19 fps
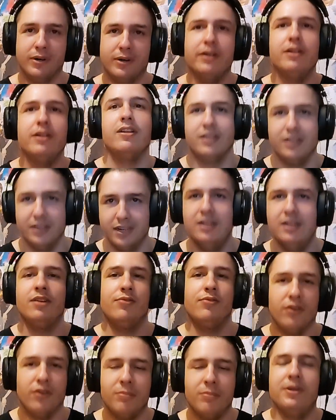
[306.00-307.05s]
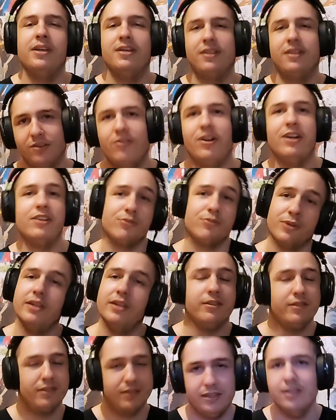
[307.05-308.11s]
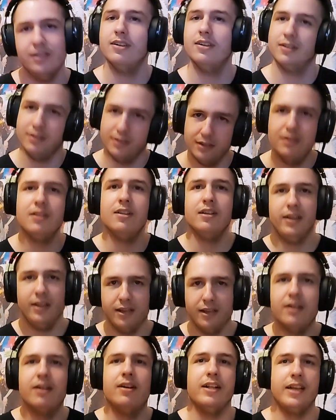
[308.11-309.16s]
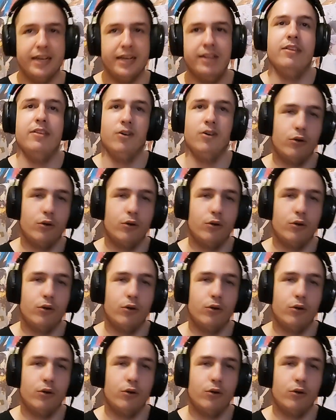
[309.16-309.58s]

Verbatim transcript: while. For me, right away. And